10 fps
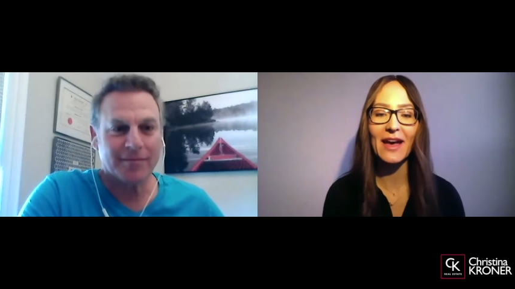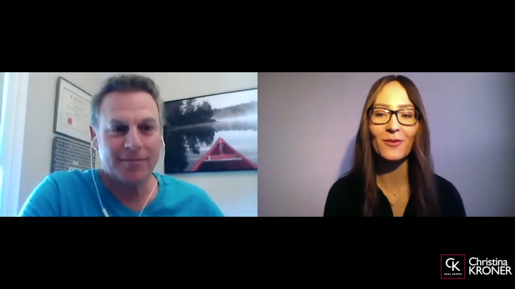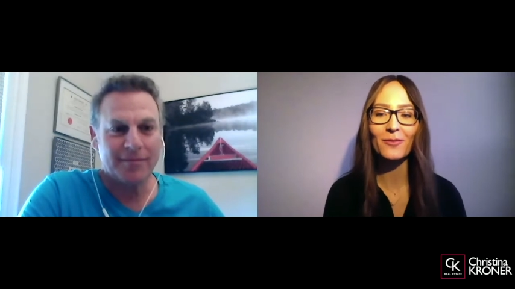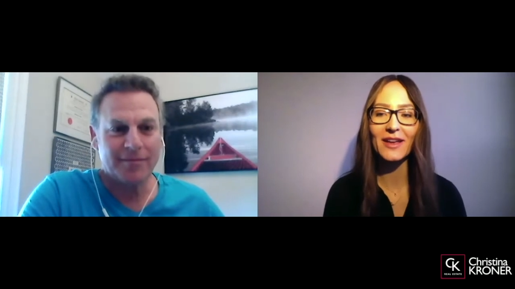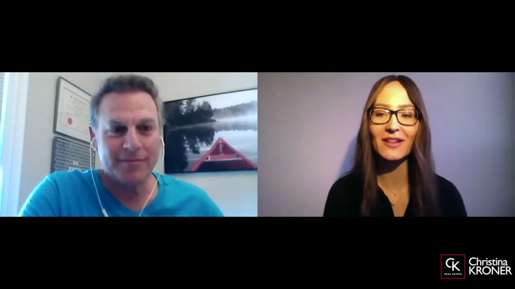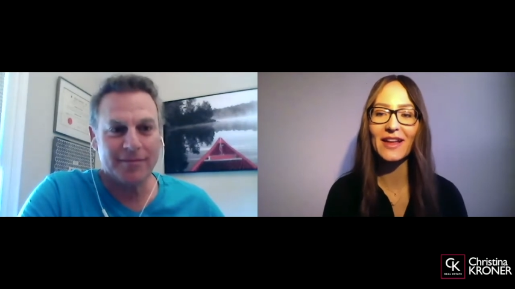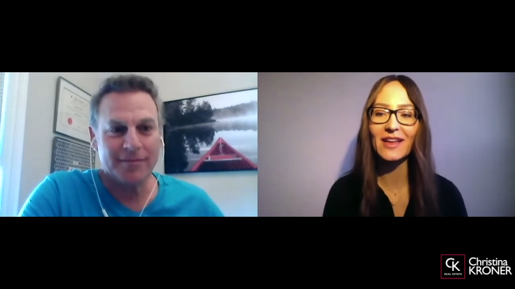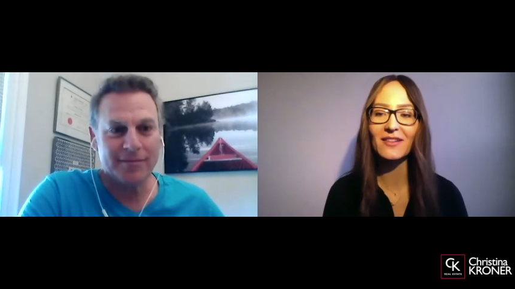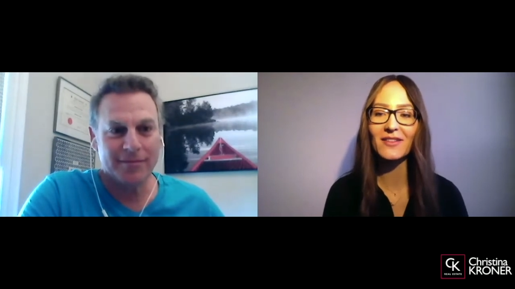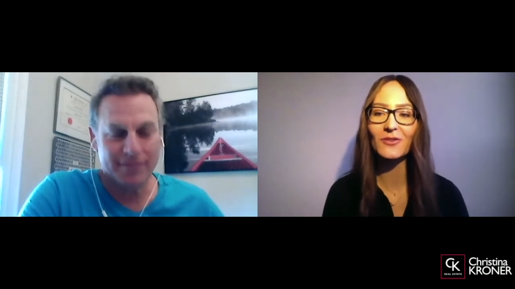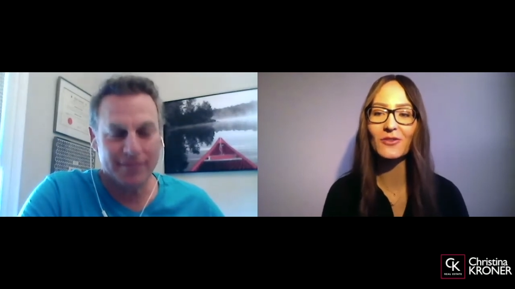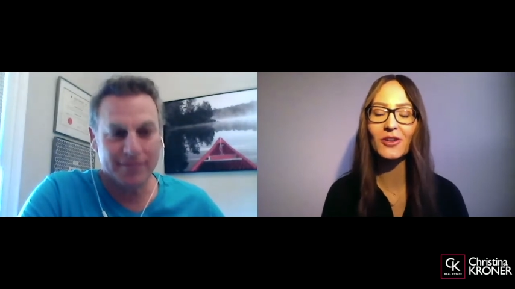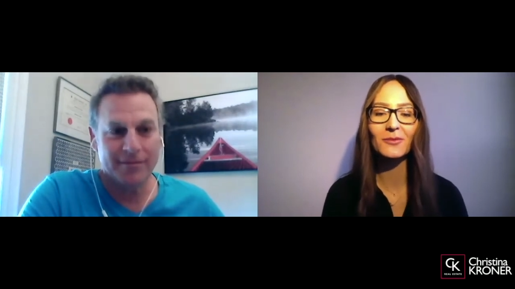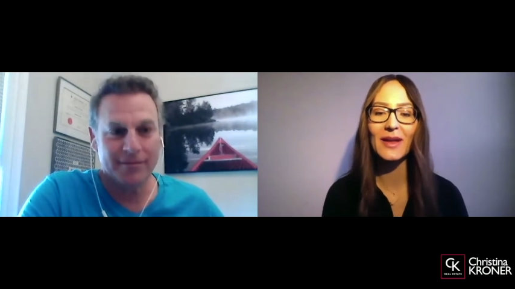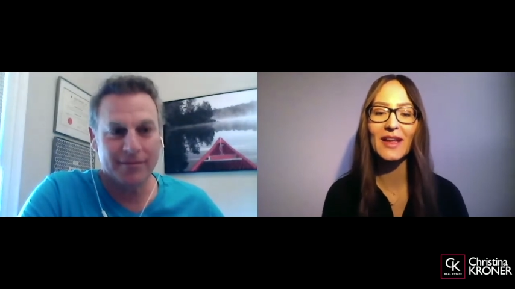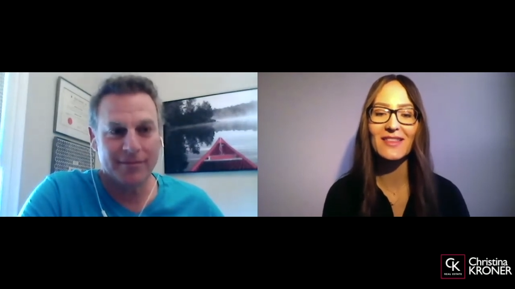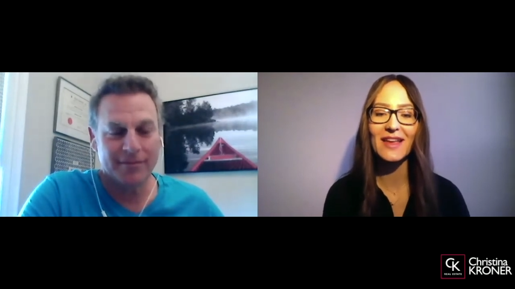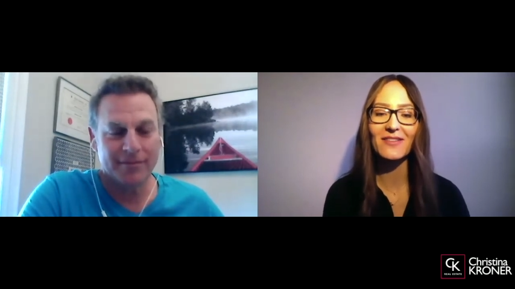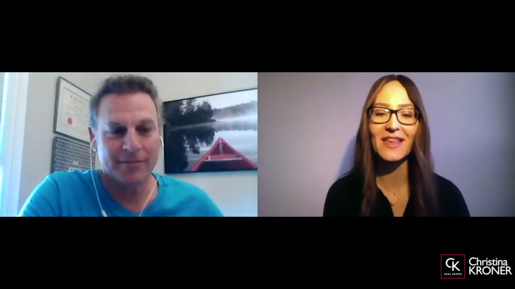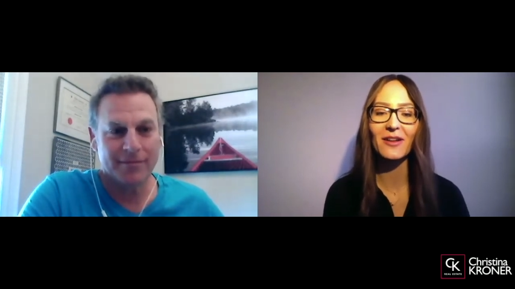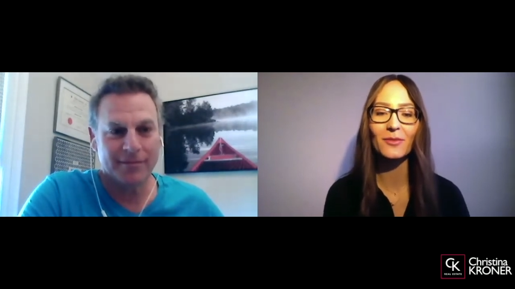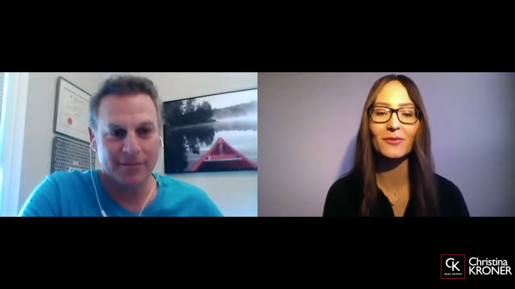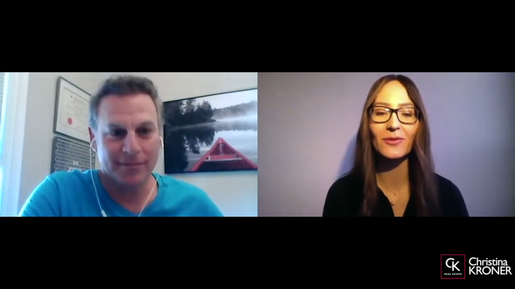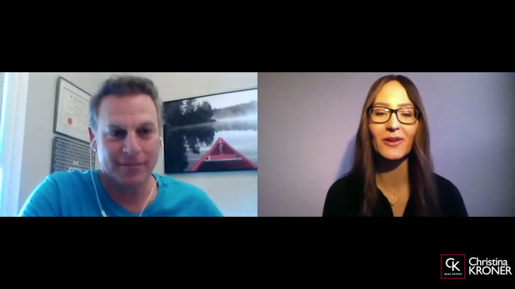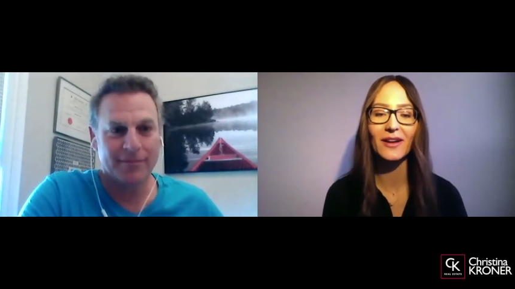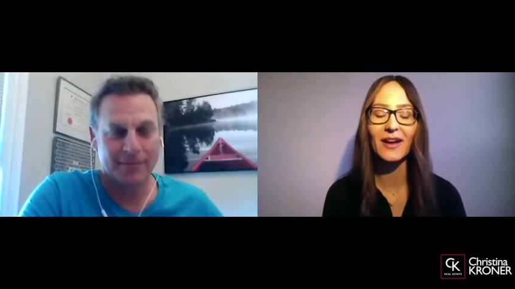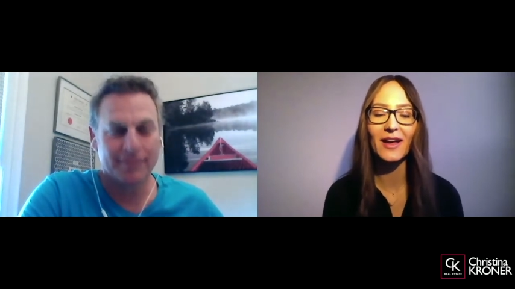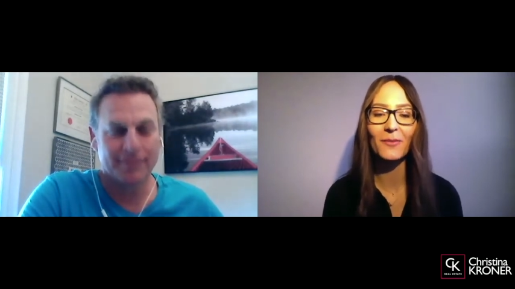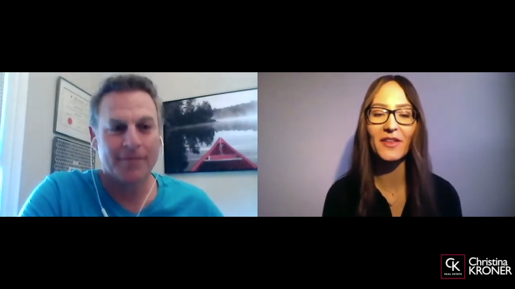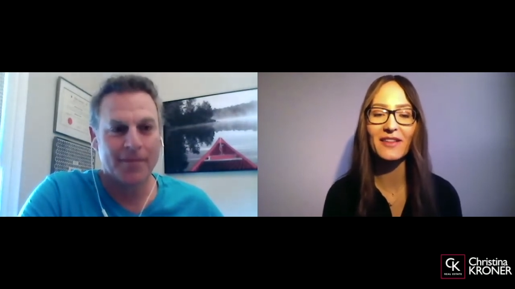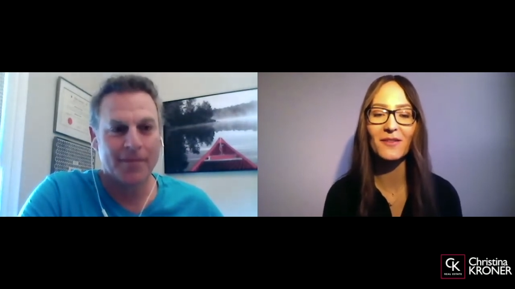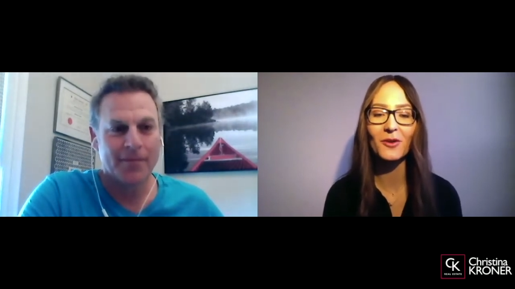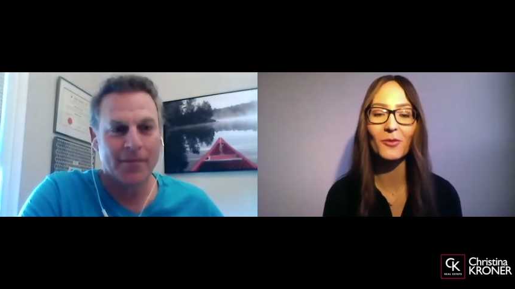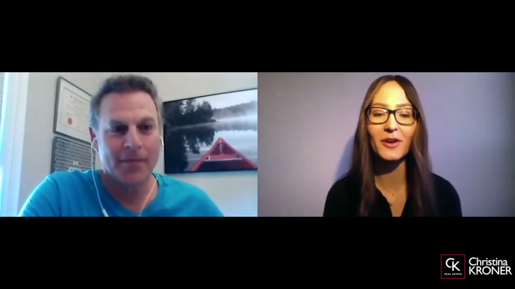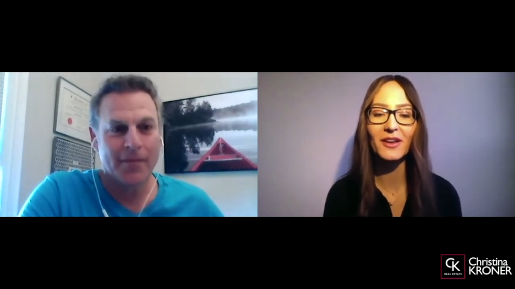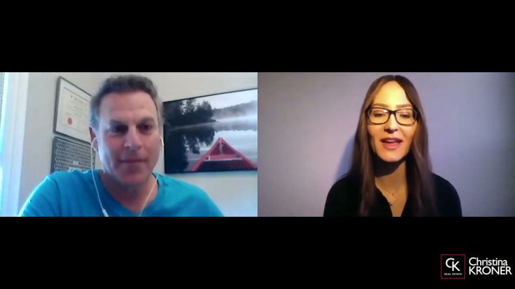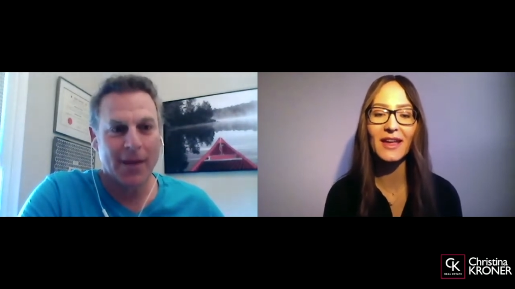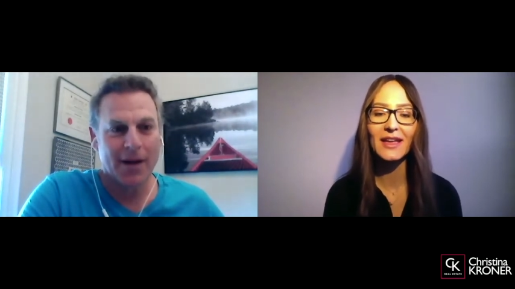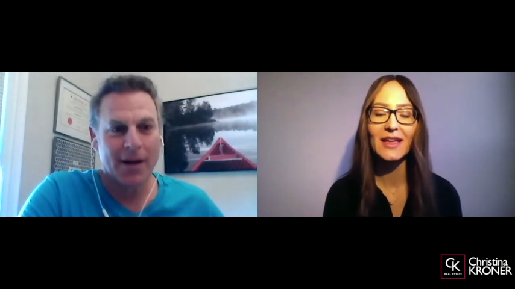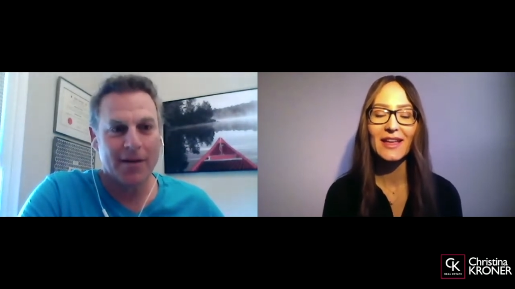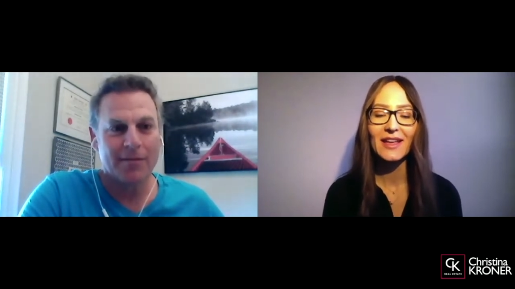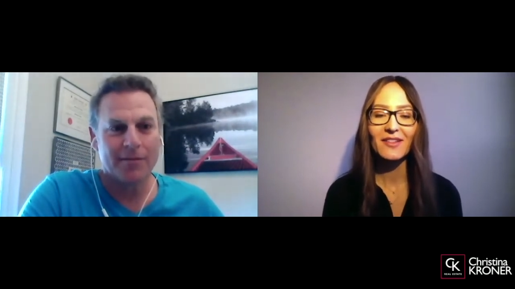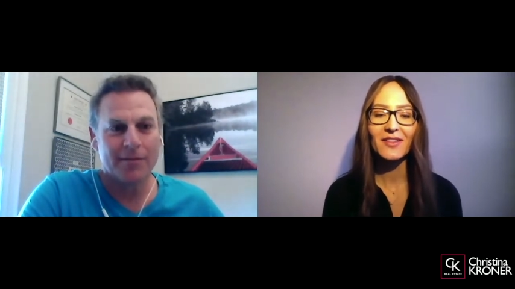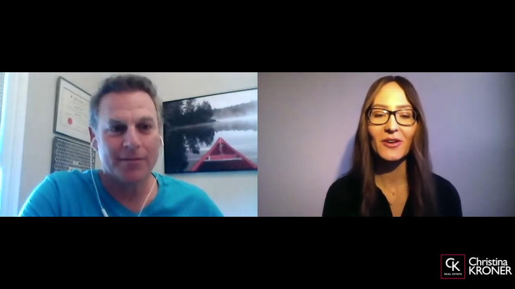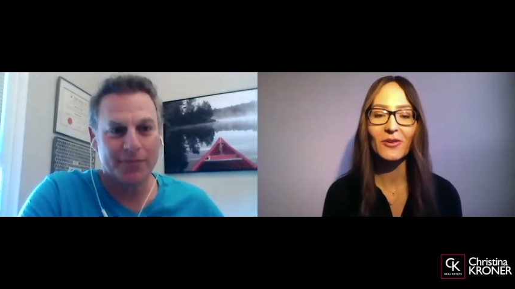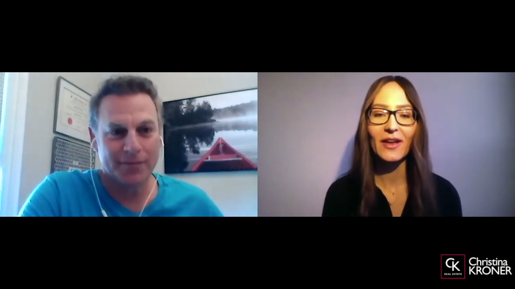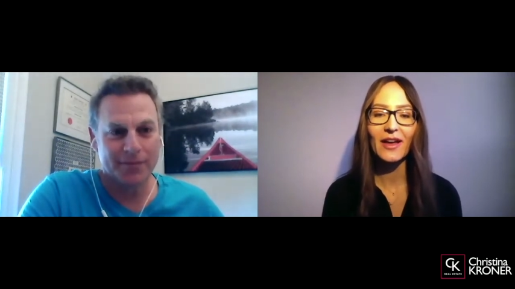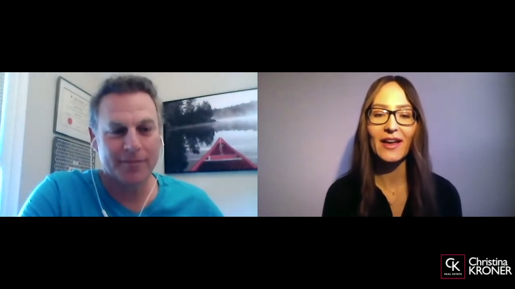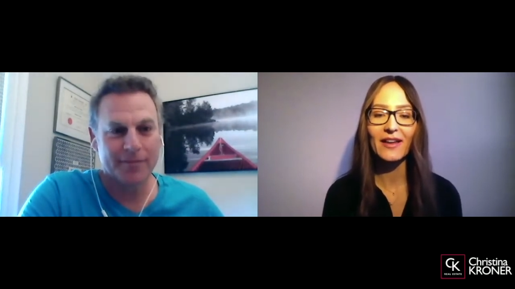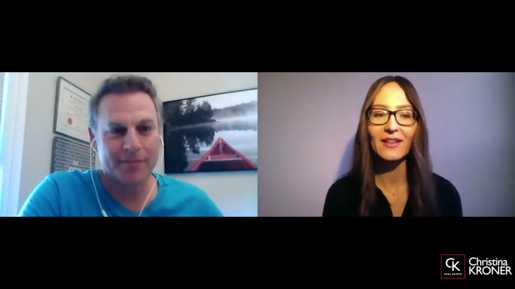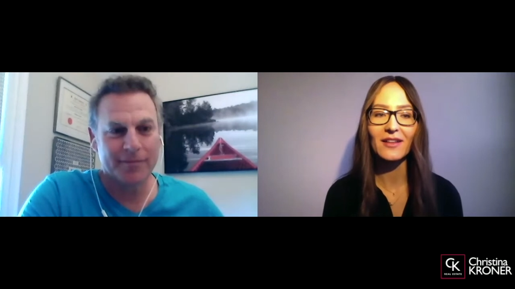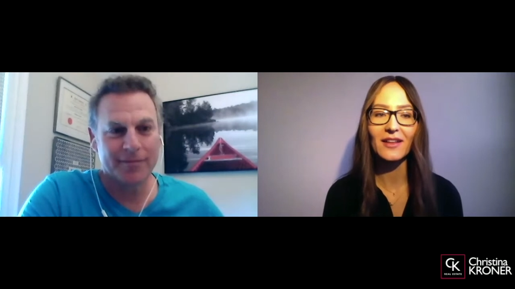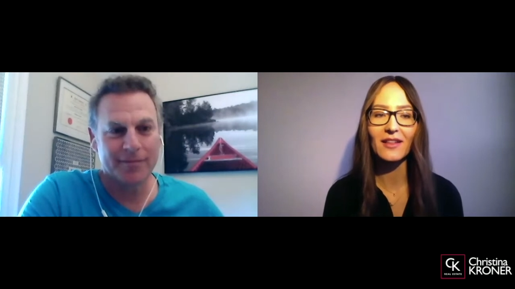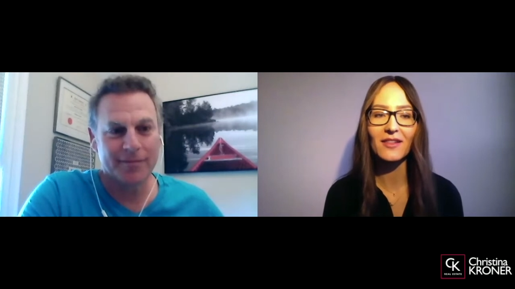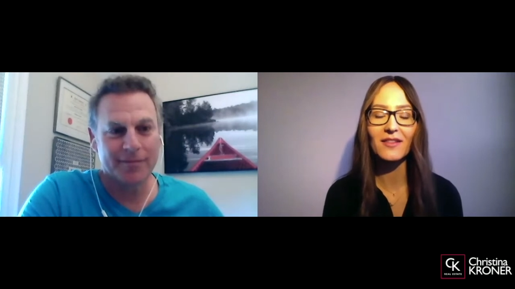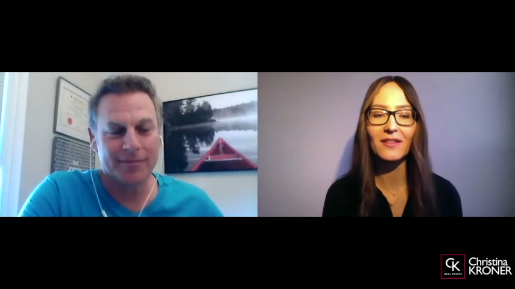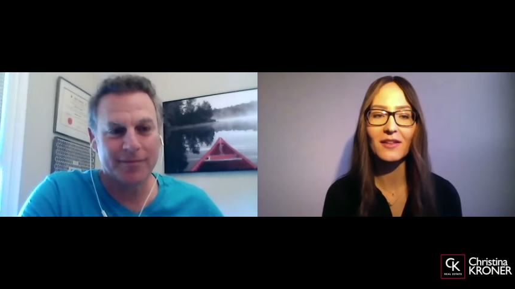Speaker 1: of my clients who couldn't make it downtown before um, the end of their workday. So uh, it's